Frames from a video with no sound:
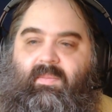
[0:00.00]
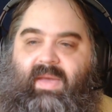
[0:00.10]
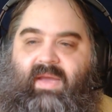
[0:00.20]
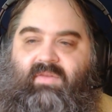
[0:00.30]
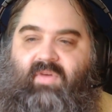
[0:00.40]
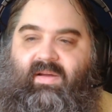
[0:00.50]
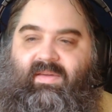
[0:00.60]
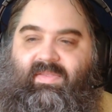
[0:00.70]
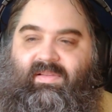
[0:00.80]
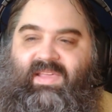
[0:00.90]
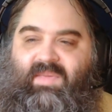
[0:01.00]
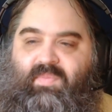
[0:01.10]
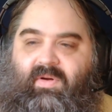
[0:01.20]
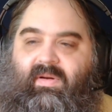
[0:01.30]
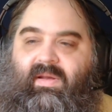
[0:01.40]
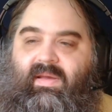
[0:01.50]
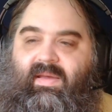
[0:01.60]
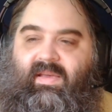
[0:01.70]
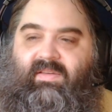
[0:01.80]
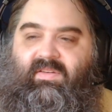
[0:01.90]
Batroc the Leaper,
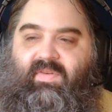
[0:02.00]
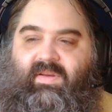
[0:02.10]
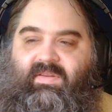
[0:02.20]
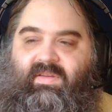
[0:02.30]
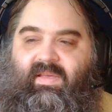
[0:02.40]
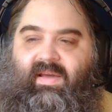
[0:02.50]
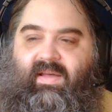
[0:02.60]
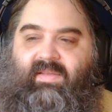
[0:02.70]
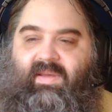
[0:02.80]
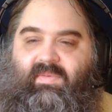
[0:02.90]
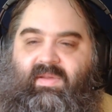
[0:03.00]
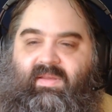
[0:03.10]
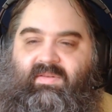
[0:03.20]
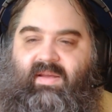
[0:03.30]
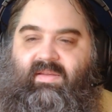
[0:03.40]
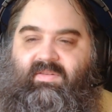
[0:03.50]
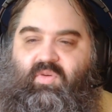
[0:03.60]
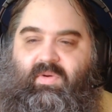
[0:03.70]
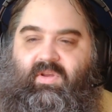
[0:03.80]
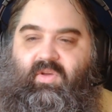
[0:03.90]
is a very silly concept. He's not a
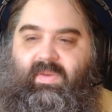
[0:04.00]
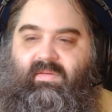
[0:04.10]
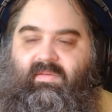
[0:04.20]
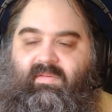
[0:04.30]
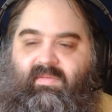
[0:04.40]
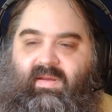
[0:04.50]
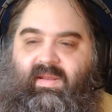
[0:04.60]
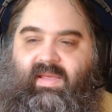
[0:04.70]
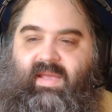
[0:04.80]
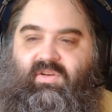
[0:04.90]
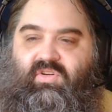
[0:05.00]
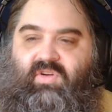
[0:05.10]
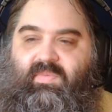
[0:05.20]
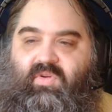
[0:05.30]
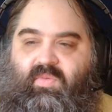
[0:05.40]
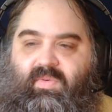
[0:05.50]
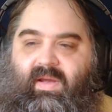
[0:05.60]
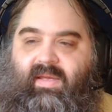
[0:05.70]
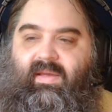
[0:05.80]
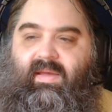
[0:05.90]
superhuman, and he can't jump super
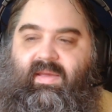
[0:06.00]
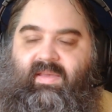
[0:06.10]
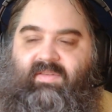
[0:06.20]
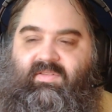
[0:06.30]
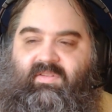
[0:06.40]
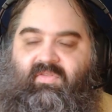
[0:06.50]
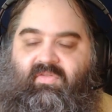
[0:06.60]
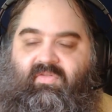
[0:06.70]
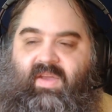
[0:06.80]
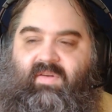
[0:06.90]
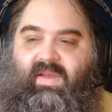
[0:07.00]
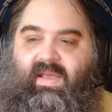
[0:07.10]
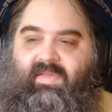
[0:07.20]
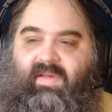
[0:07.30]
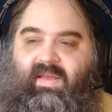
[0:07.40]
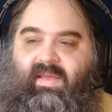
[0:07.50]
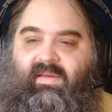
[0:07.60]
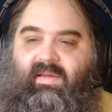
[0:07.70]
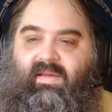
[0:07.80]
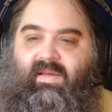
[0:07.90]
high. He's just very athletic,
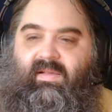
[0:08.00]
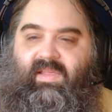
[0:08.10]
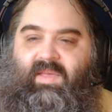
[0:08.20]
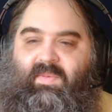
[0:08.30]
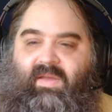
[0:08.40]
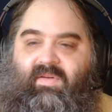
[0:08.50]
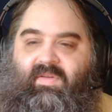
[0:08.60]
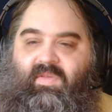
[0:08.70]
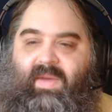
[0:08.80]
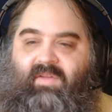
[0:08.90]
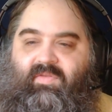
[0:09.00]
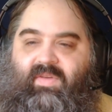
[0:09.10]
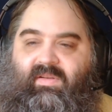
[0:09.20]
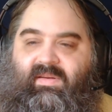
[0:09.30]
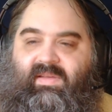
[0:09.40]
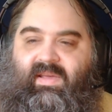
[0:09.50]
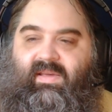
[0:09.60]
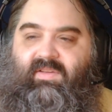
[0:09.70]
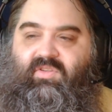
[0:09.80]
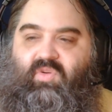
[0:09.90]
leaping around the battlefield and
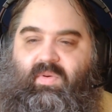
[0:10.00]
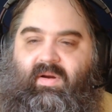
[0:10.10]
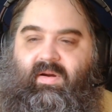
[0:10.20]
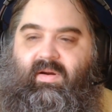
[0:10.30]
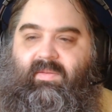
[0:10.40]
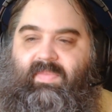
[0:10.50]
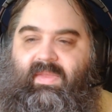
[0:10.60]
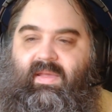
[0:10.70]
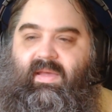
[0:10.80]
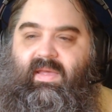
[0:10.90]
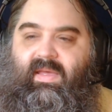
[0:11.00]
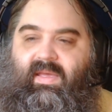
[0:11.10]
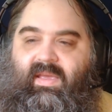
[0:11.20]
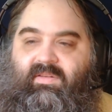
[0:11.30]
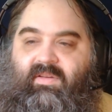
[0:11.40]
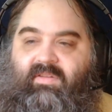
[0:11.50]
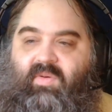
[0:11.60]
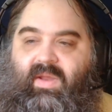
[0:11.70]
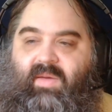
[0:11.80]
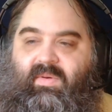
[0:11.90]
kicking super hard. He is also
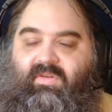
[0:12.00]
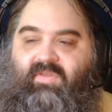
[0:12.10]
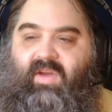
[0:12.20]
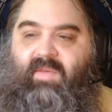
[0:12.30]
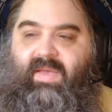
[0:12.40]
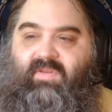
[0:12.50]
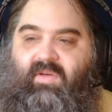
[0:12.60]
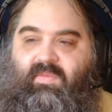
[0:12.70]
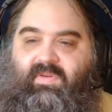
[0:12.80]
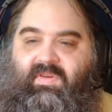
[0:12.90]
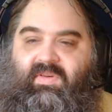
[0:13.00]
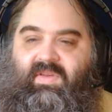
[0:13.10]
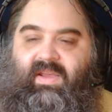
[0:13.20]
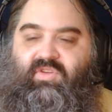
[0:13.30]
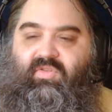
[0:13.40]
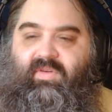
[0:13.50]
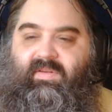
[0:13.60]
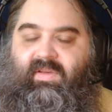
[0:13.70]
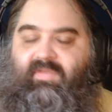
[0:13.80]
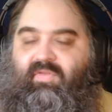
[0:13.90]
what I would describe as almost
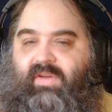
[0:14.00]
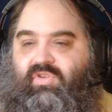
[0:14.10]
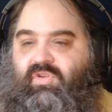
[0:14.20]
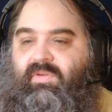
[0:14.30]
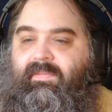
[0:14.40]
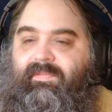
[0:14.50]
dangerously French.